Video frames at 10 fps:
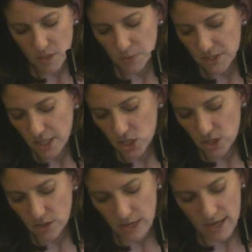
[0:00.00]
people
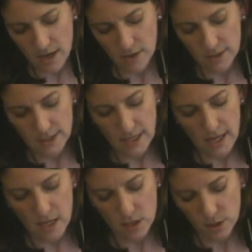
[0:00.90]
touching their hair and
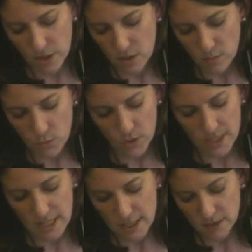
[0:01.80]
saying hello more
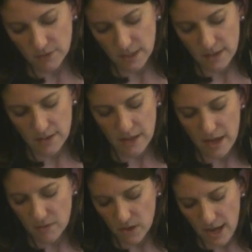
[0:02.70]
attentively than
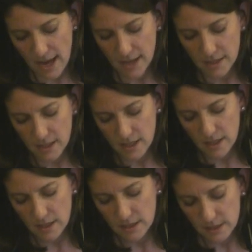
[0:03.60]
they ever had,
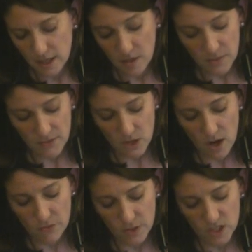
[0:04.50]
some even
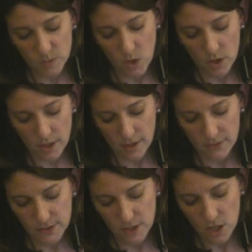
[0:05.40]
offering small
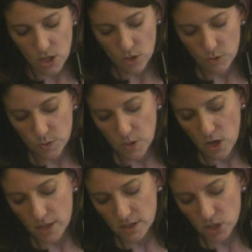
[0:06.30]
gifts, which would
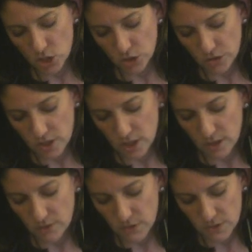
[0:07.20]
cause the children to
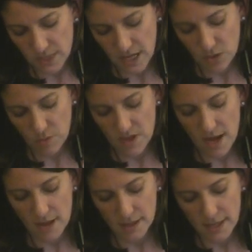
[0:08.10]
confuse death with
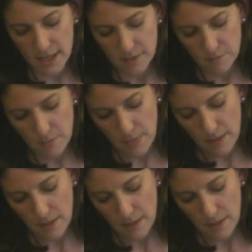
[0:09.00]
a holiday.